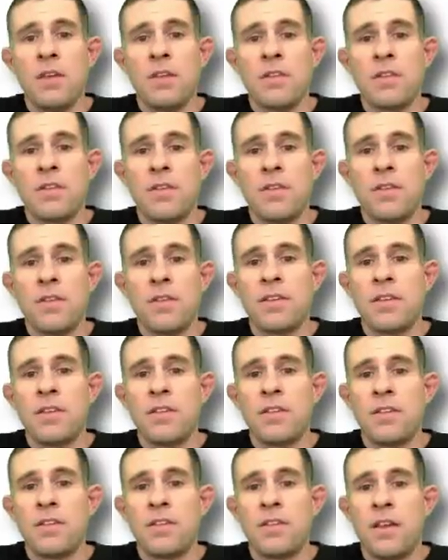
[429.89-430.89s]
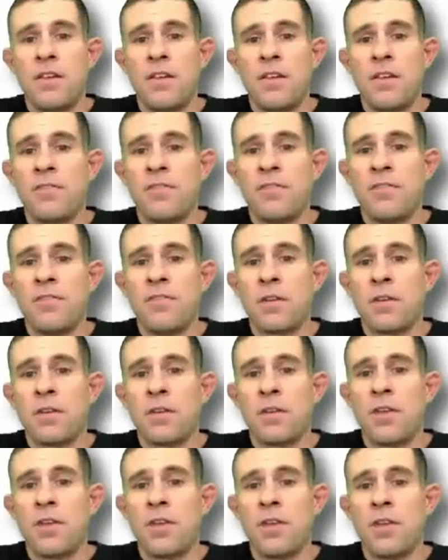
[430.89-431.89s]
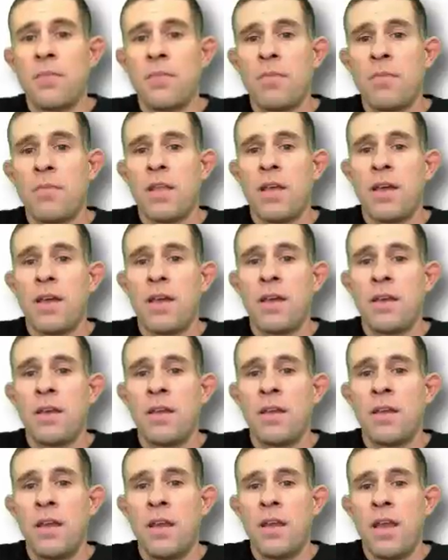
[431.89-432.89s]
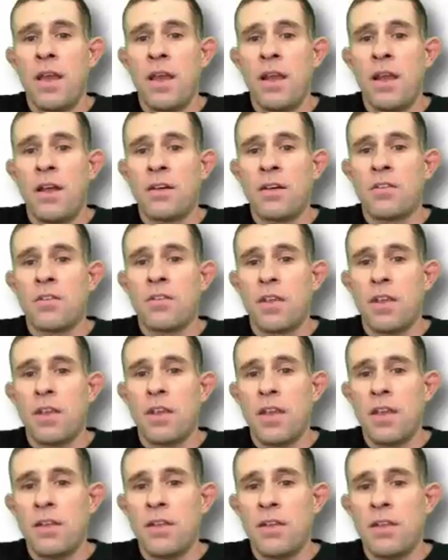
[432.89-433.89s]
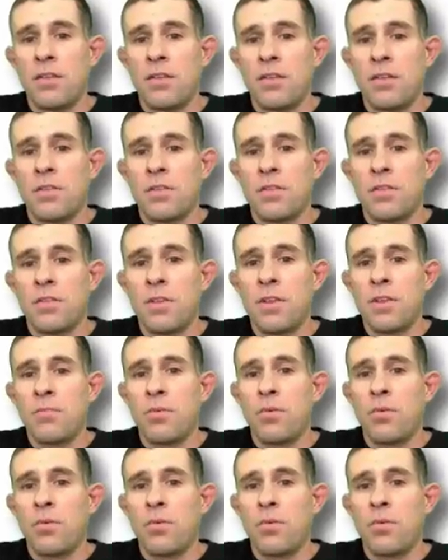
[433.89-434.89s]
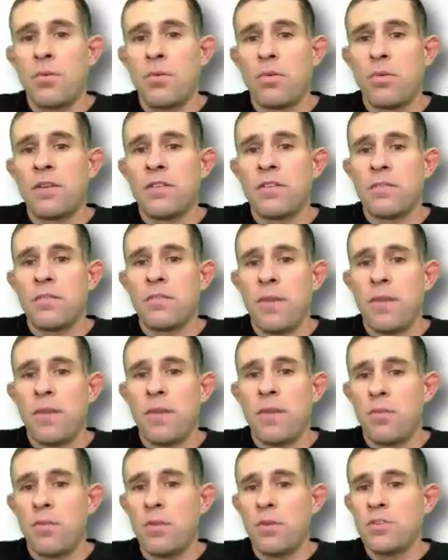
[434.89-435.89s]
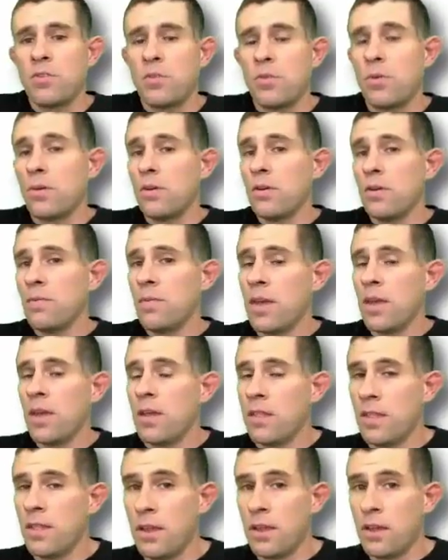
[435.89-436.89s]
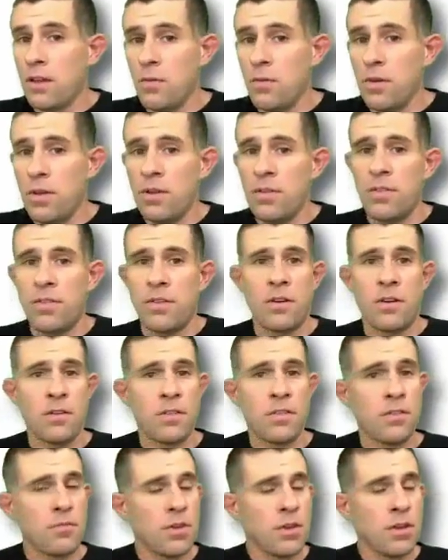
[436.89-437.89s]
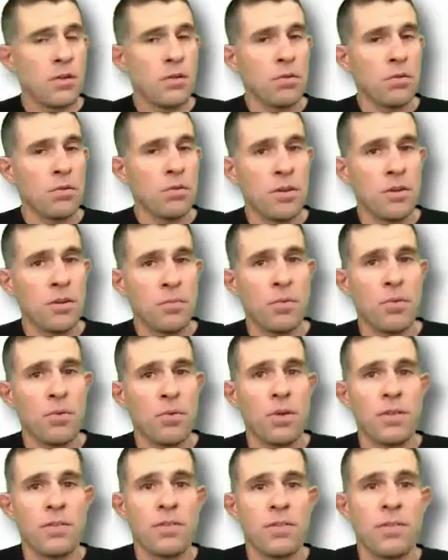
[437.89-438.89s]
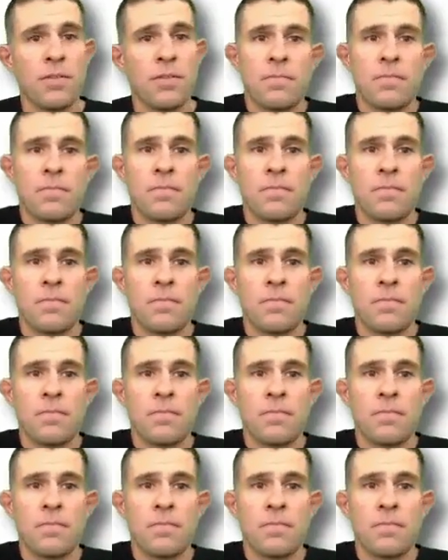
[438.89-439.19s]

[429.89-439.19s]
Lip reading: So that's easy enough. I'm going to create my line, and I'll create those 3 points. It doesn't matter which order they go in. There are 3 collinear points.